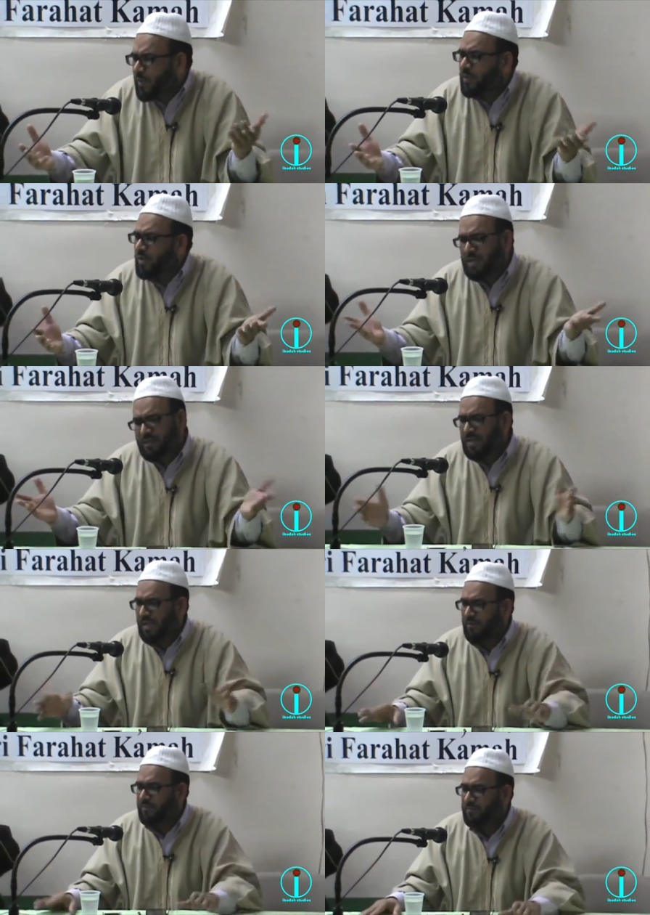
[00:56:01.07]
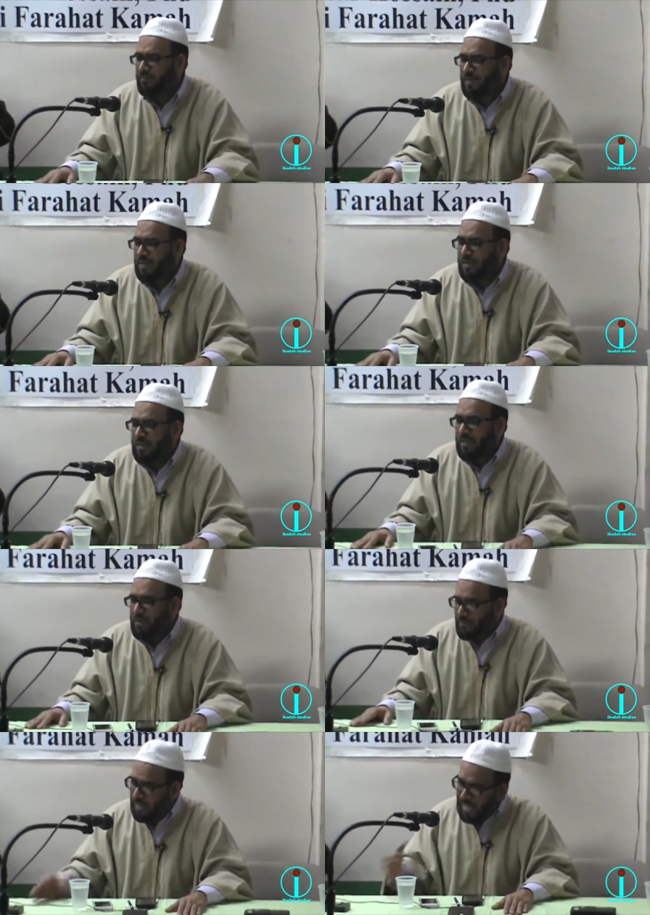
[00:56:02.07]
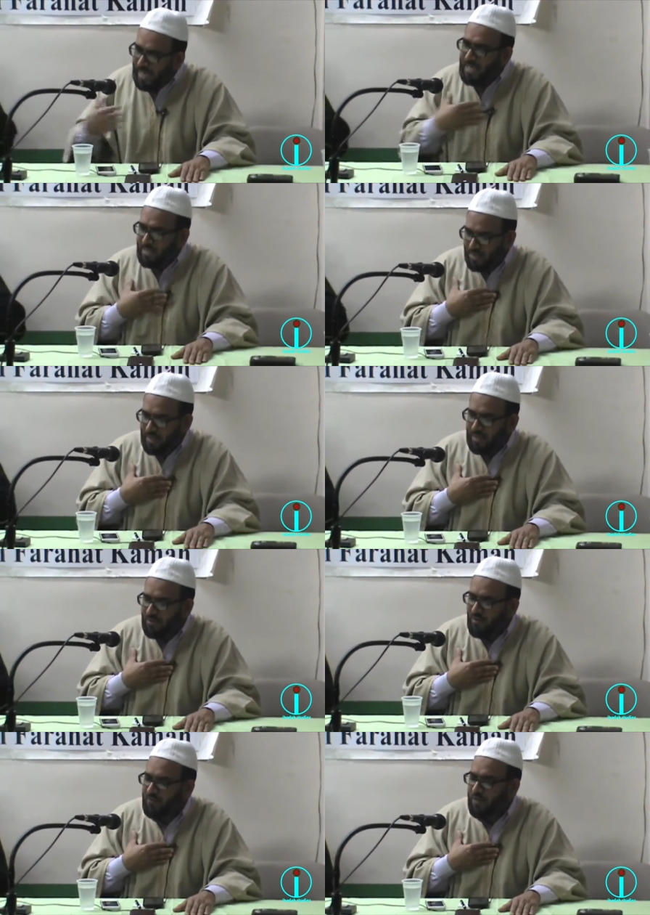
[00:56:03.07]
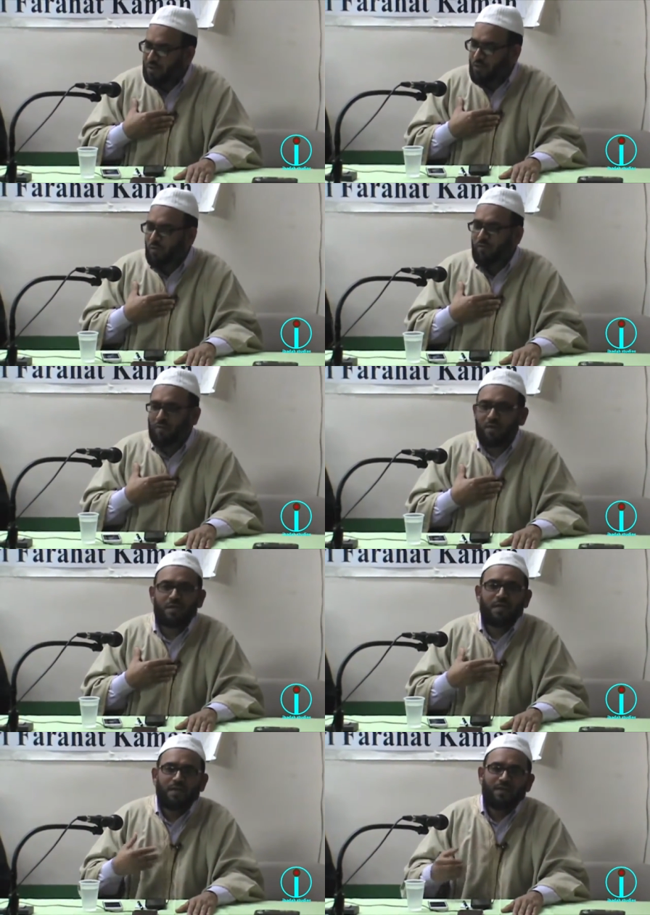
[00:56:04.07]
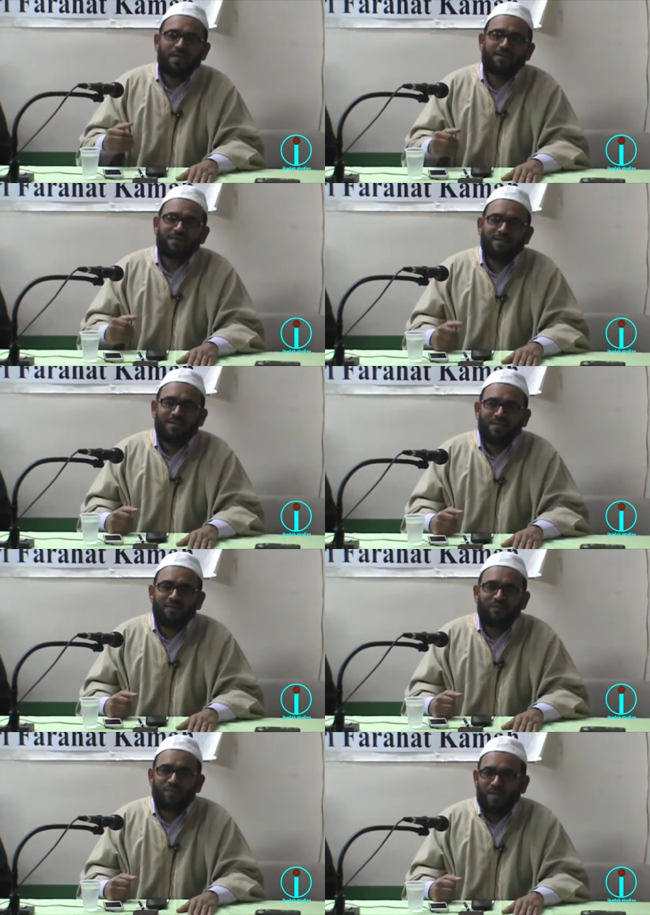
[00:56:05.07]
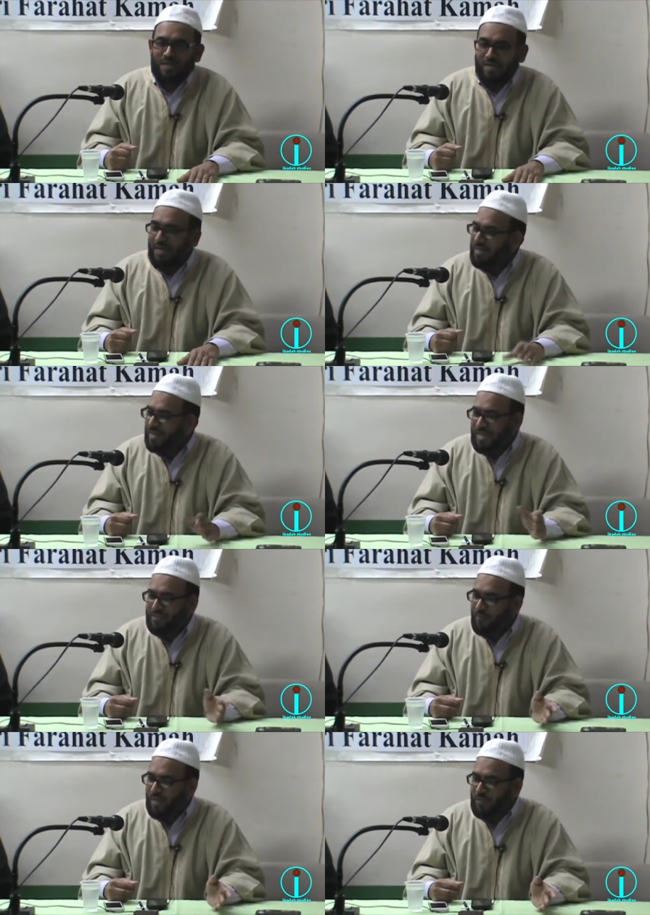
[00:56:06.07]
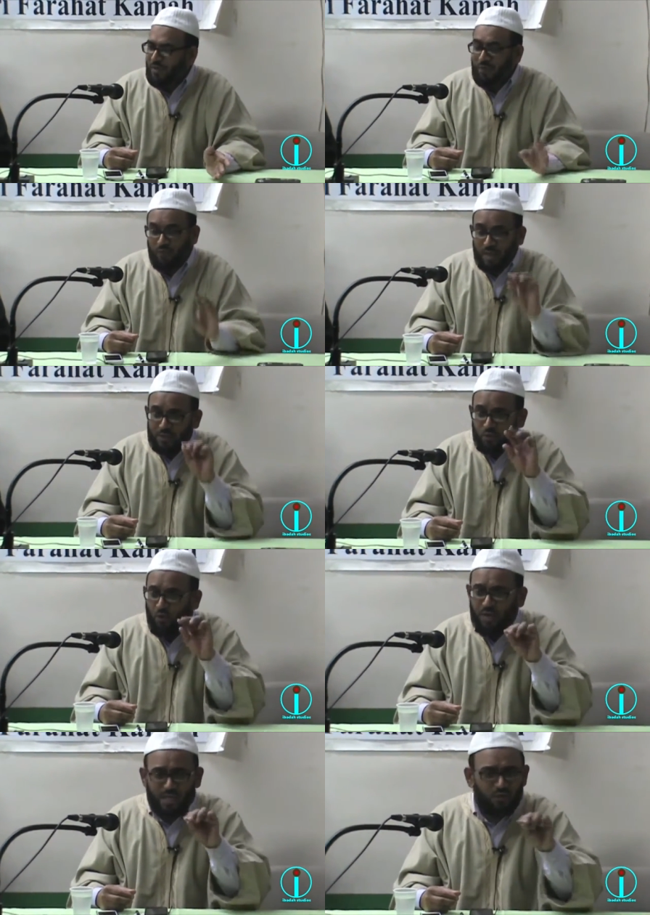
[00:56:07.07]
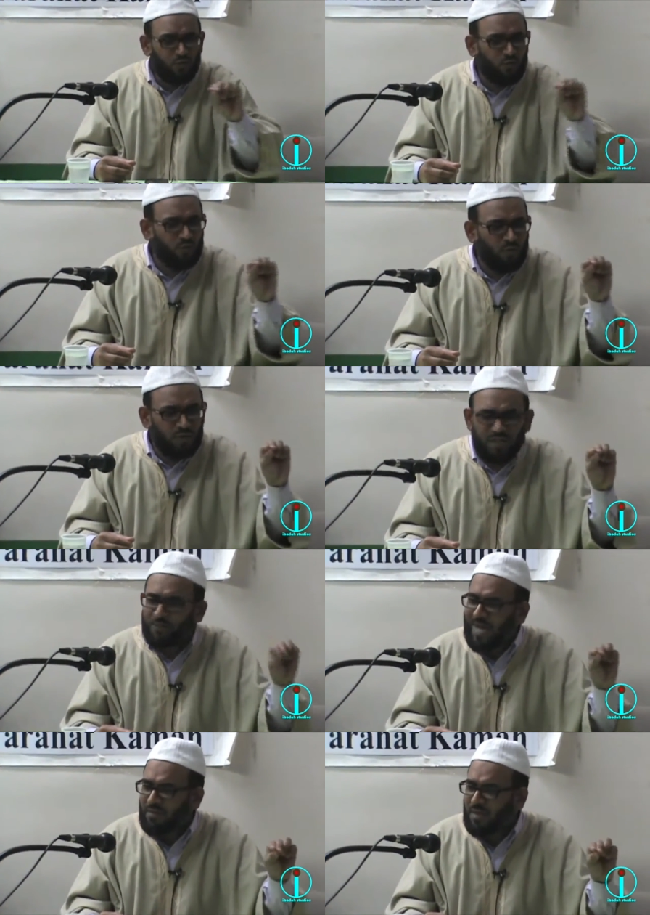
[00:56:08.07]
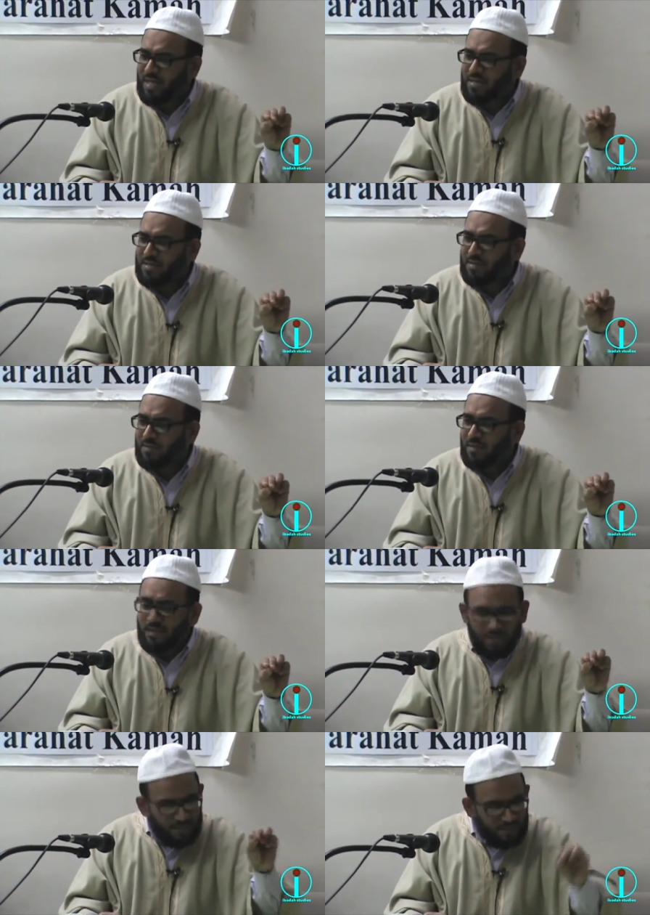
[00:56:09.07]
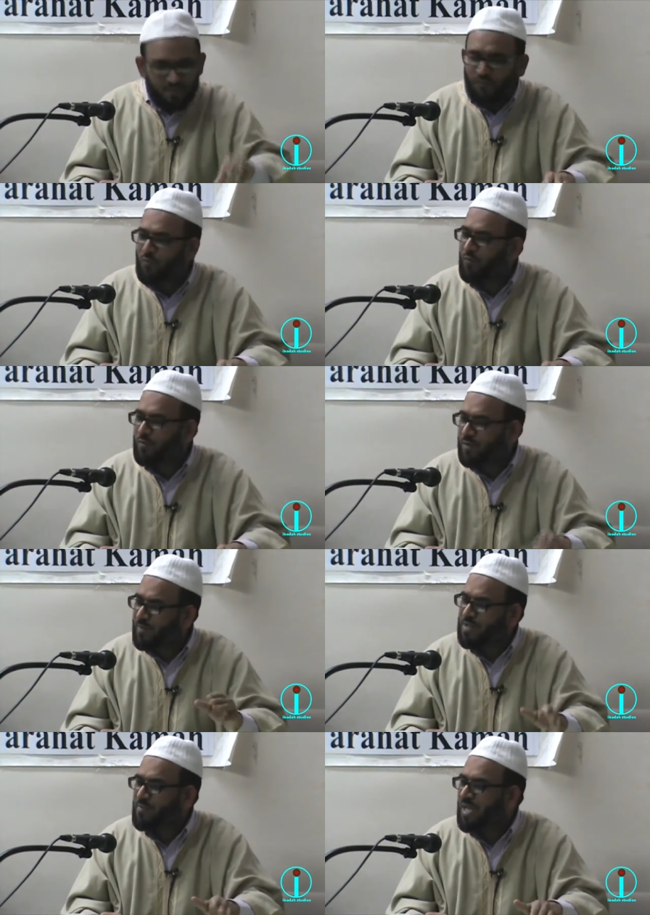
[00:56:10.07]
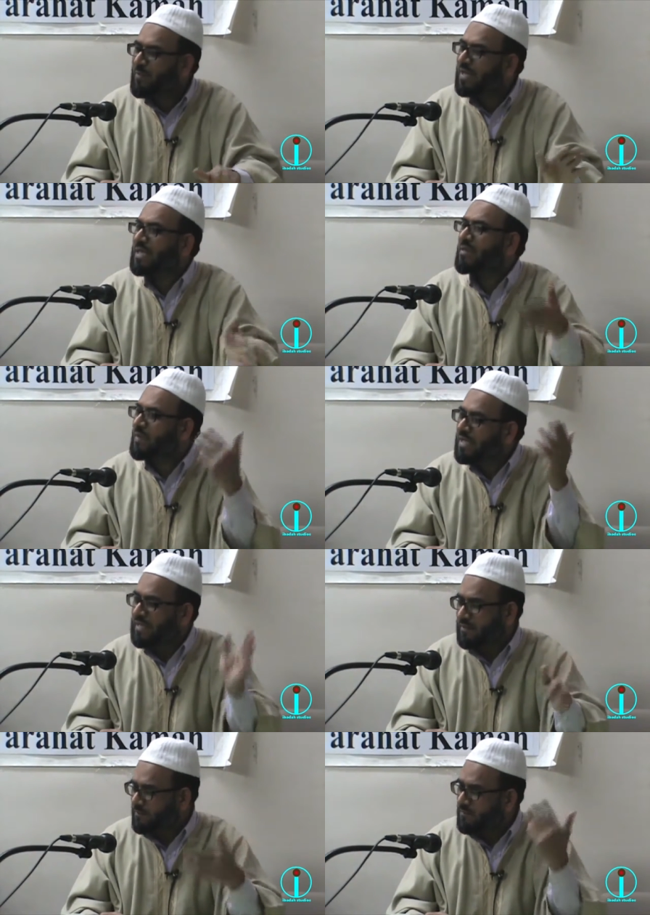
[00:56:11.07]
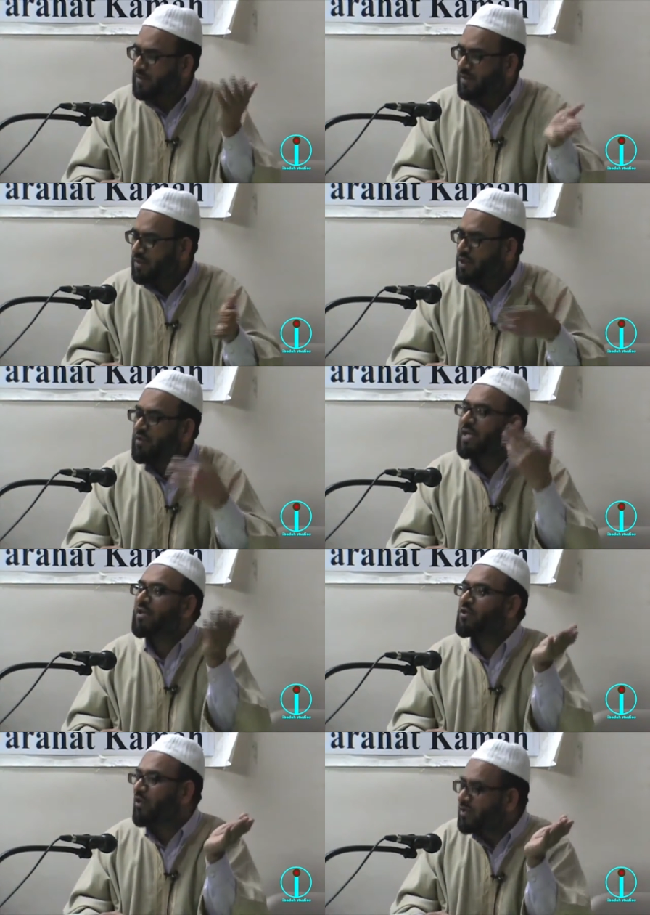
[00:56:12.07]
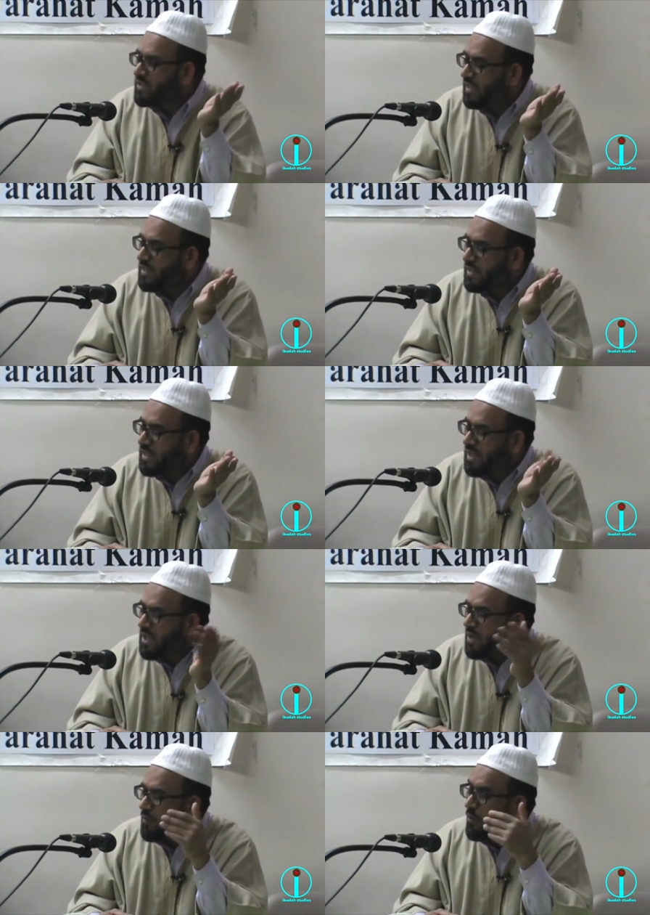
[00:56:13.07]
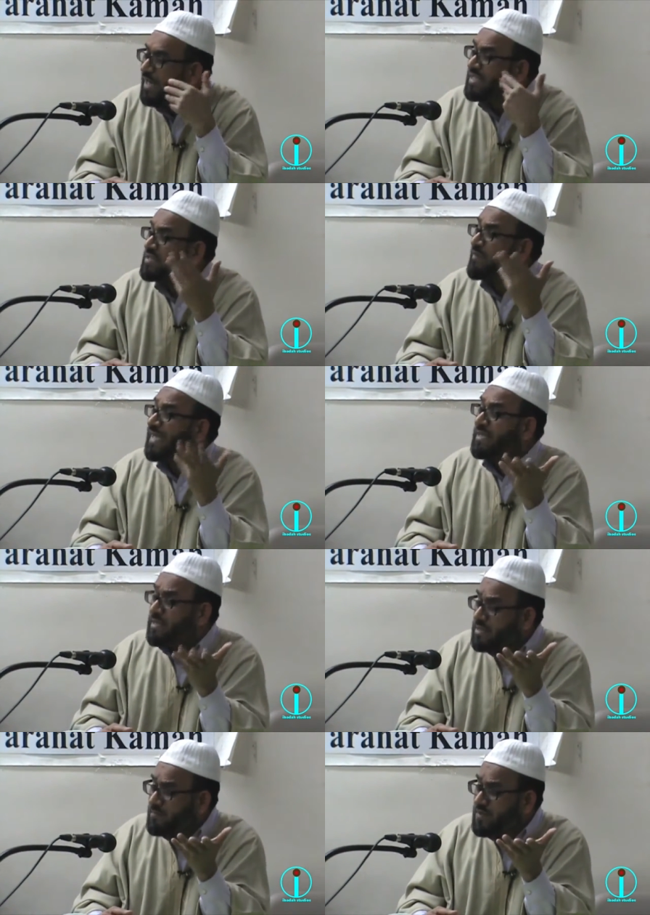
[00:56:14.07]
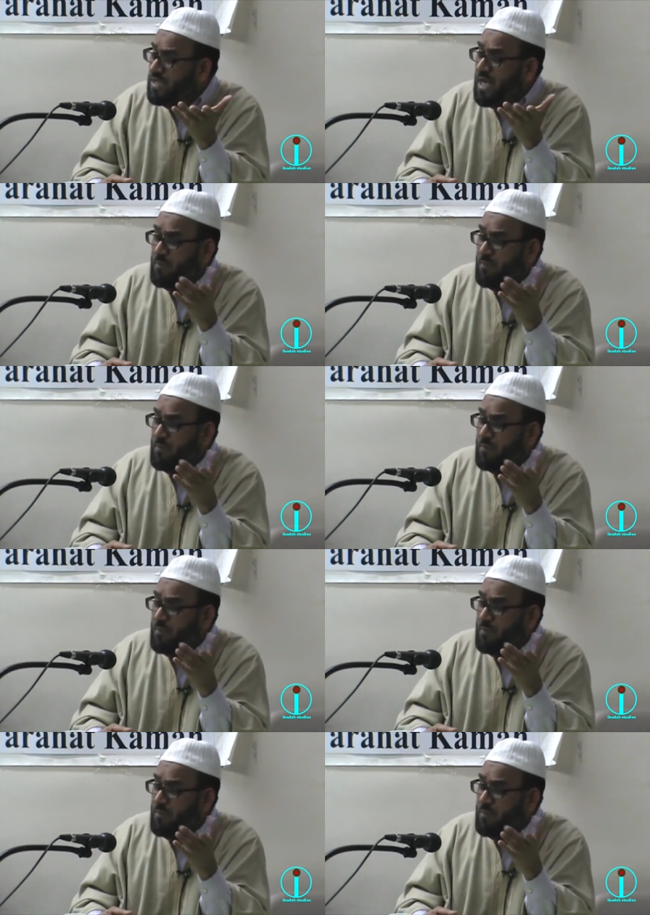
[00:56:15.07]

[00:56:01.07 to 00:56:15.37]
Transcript: Good health is allowed. But I, in and of the school of thought, that if nothing else feel like I feel like talking, do all these bad things, get some food, say Bismillah, better keep eating till you get exhausted. Why these mechanisms?